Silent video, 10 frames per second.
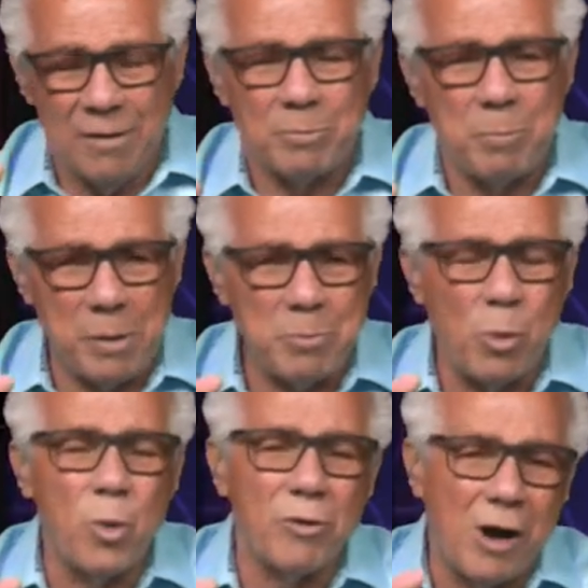The
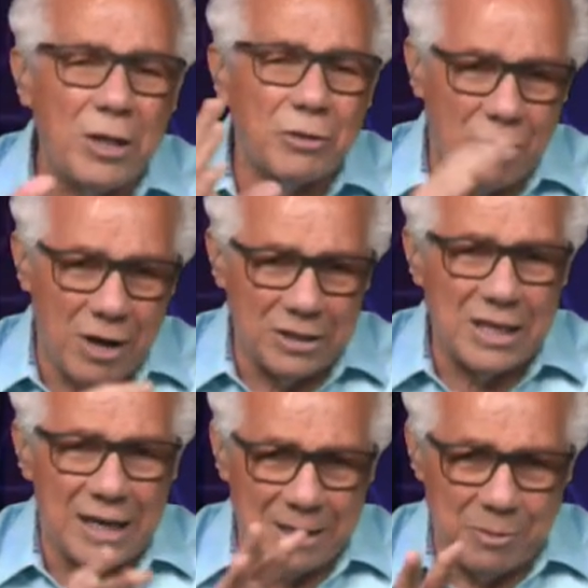people were on the wrong
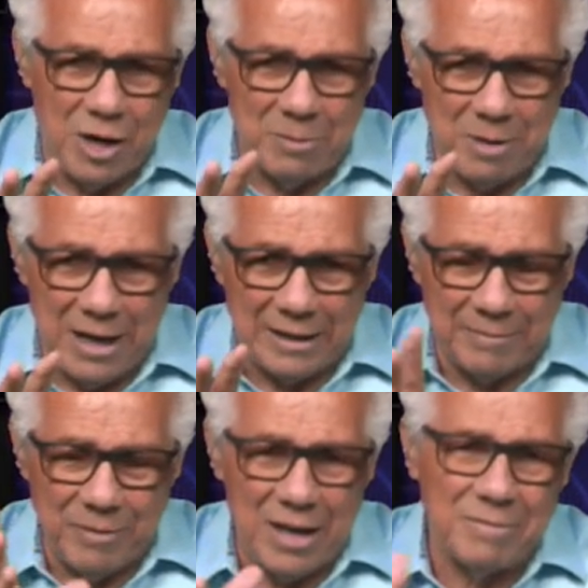side of the bond market,
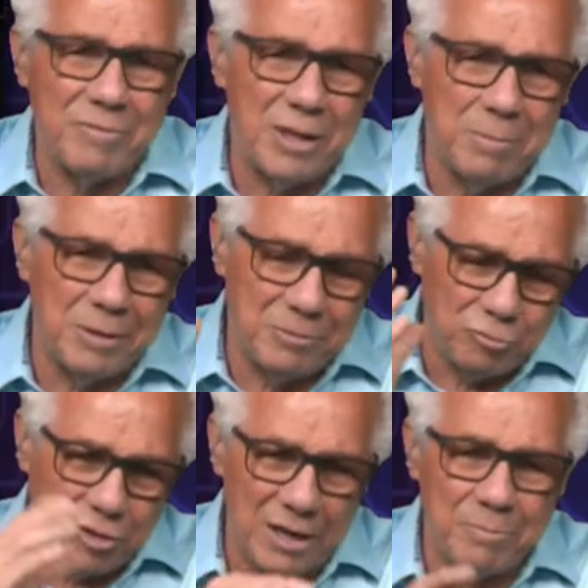and they've been
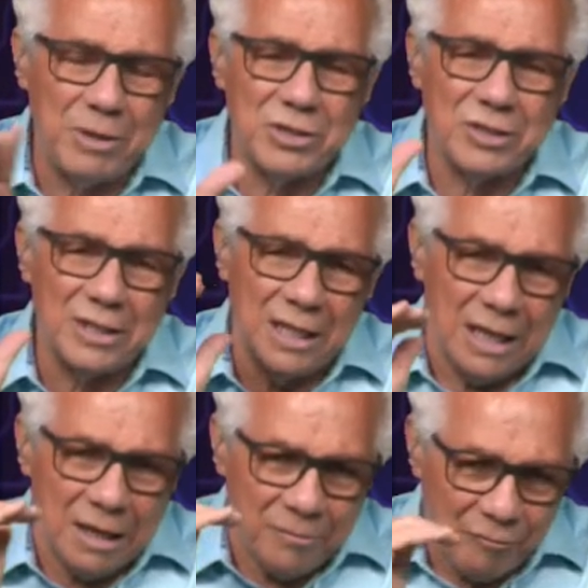trying to basically
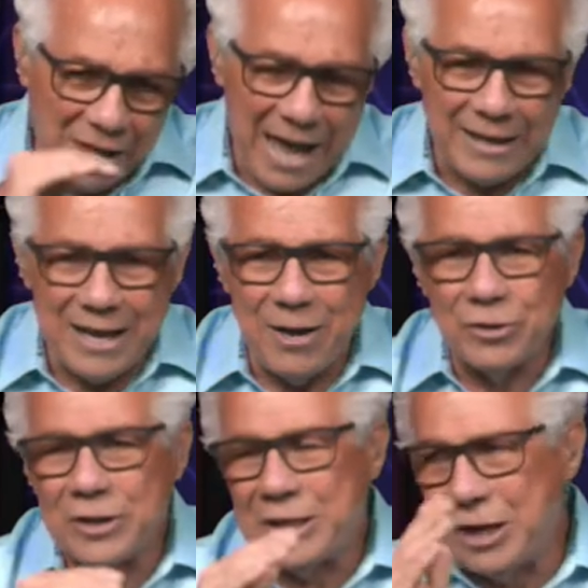flatten out
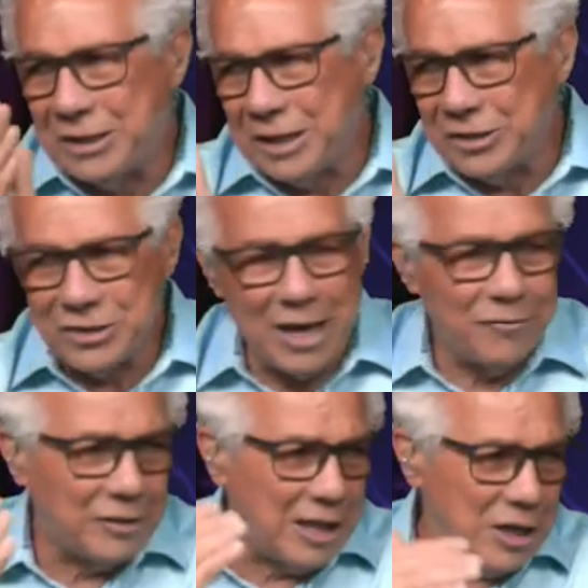or get on the other side
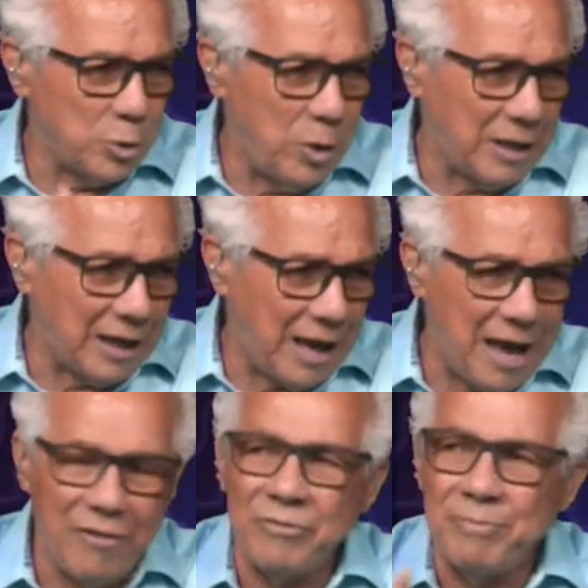for the last week and a
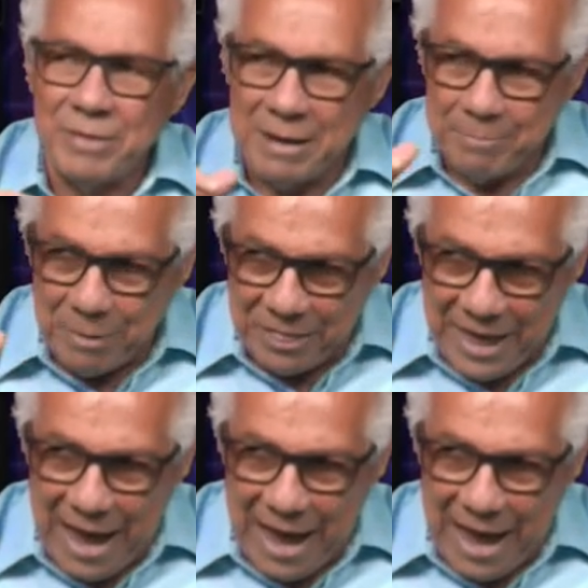half. But that